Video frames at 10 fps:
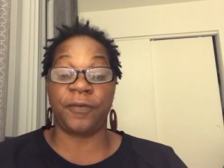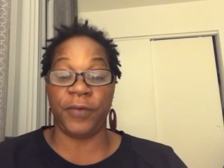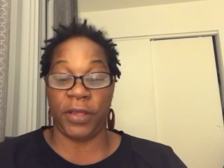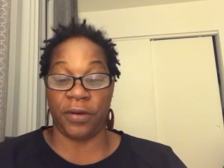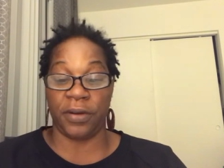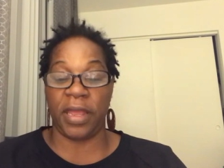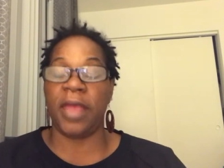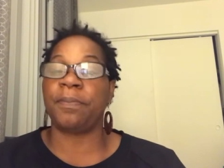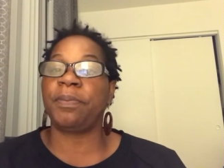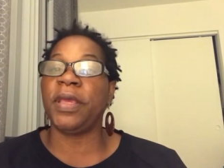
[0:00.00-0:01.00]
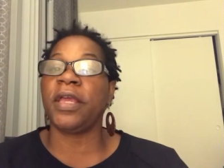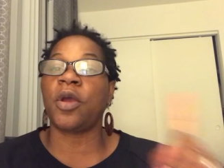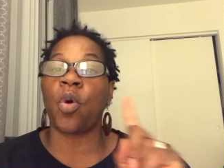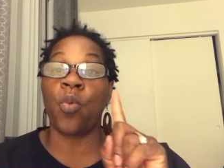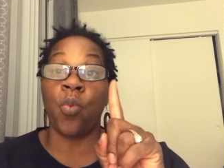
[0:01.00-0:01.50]
fear and pick
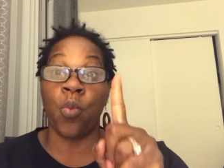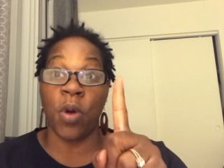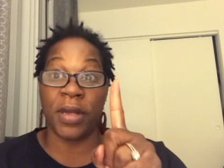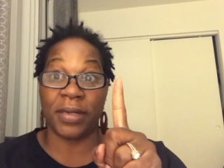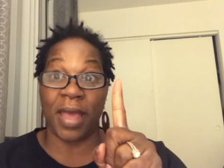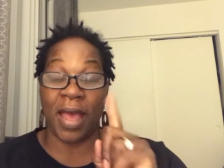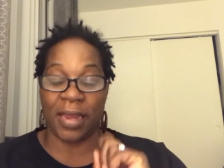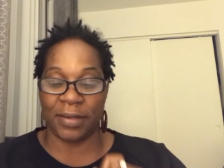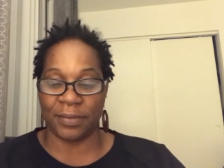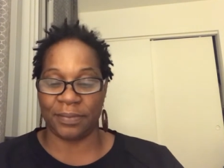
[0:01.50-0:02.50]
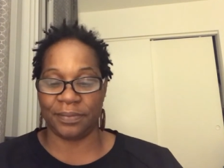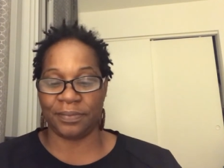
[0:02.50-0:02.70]
one item.